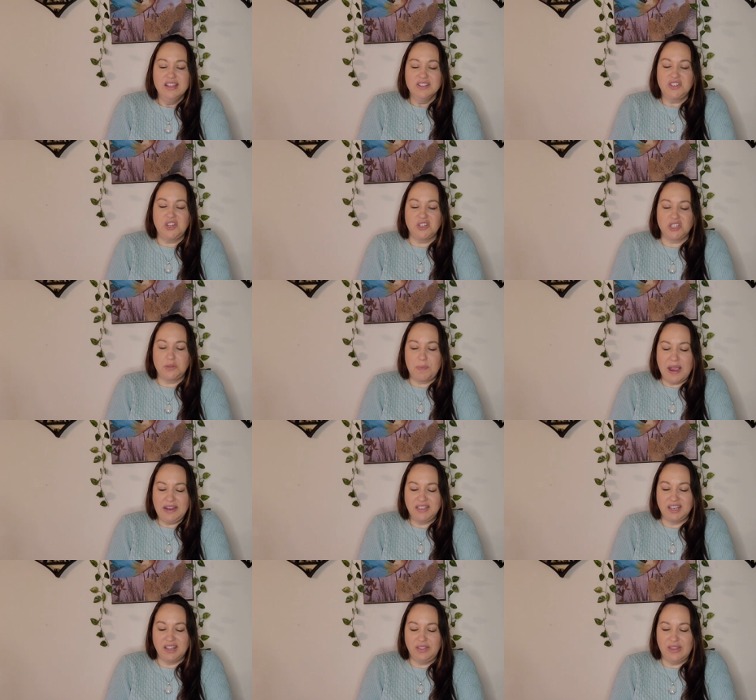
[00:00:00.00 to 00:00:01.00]

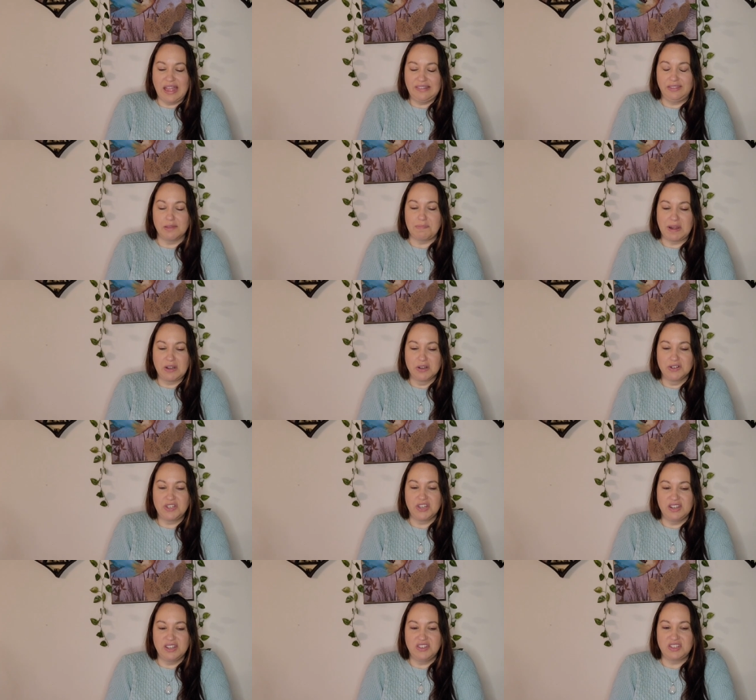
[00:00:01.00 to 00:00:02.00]
suspected that the
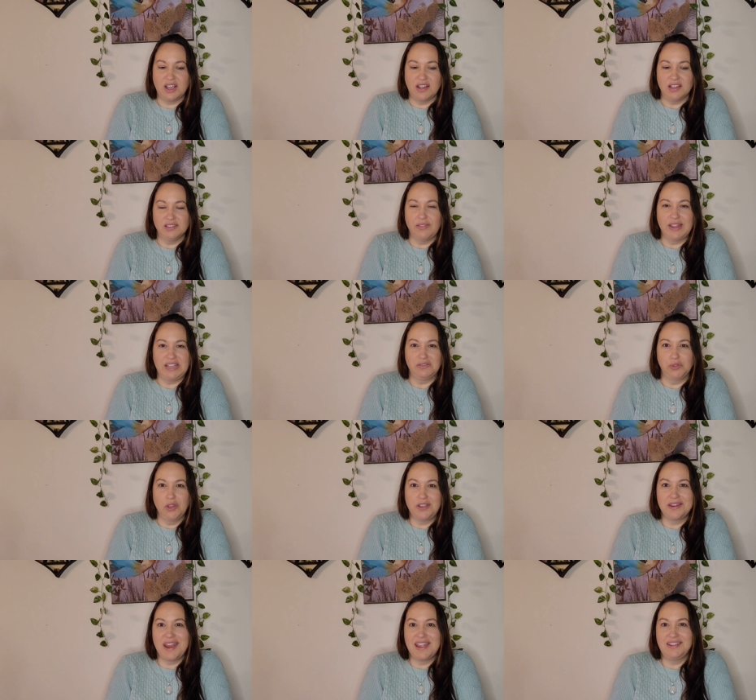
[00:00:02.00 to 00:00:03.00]
person is uh, like
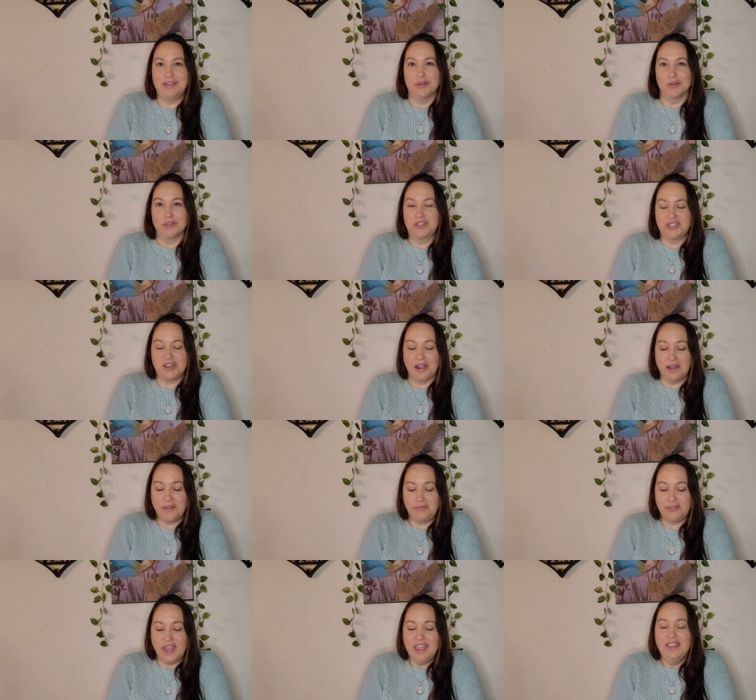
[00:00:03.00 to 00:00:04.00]
looking at your
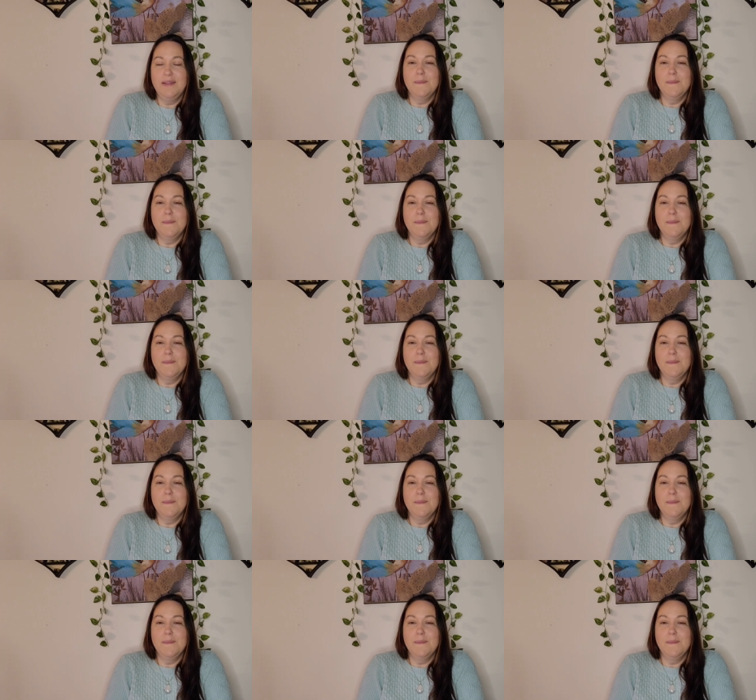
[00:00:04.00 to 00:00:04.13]
stuff,